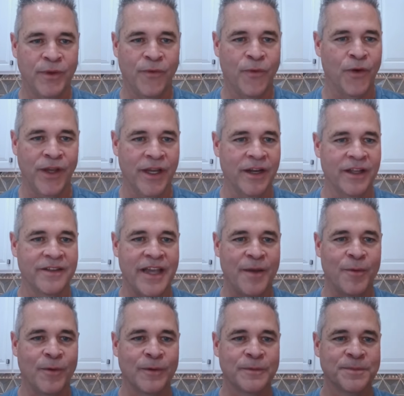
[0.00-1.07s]
before you get on the
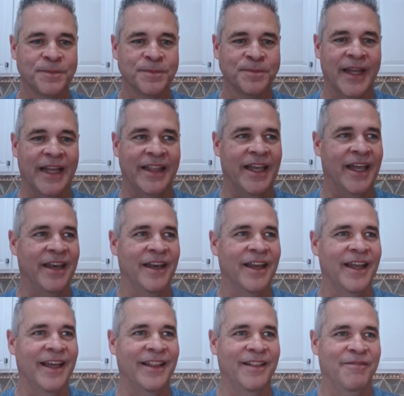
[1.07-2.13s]
table? And
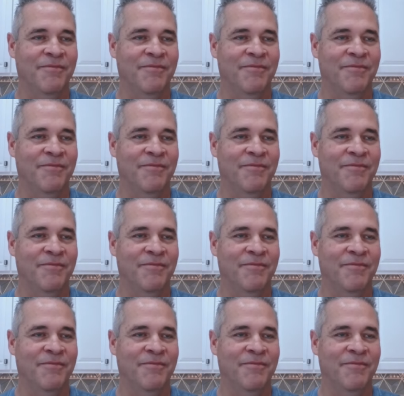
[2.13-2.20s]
